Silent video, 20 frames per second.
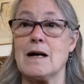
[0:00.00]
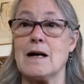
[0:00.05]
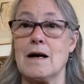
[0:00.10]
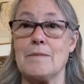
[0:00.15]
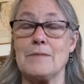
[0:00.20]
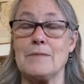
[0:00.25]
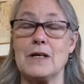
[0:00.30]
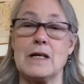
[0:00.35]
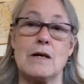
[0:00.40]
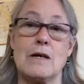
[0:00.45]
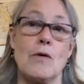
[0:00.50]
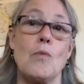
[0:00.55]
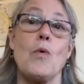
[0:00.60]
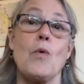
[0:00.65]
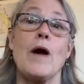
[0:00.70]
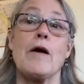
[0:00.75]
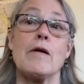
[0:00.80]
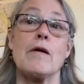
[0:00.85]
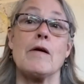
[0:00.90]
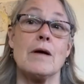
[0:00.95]

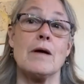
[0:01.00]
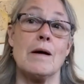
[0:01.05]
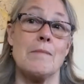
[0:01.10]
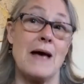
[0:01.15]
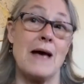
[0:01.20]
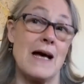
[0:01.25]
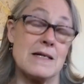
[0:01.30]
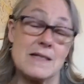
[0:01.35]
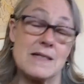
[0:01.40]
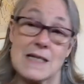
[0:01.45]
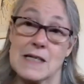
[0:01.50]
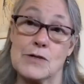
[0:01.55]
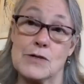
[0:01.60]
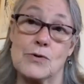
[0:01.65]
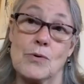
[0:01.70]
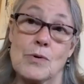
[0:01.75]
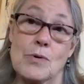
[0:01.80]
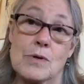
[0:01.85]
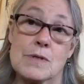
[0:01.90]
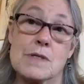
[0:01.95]
wear a mask
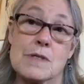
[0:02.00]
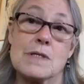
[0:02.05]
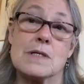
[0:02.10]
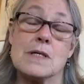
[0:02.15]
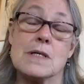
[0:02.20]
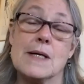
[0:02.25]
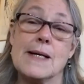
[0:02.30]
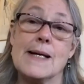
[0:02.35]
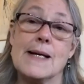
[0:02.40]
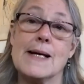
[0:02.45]
indoors.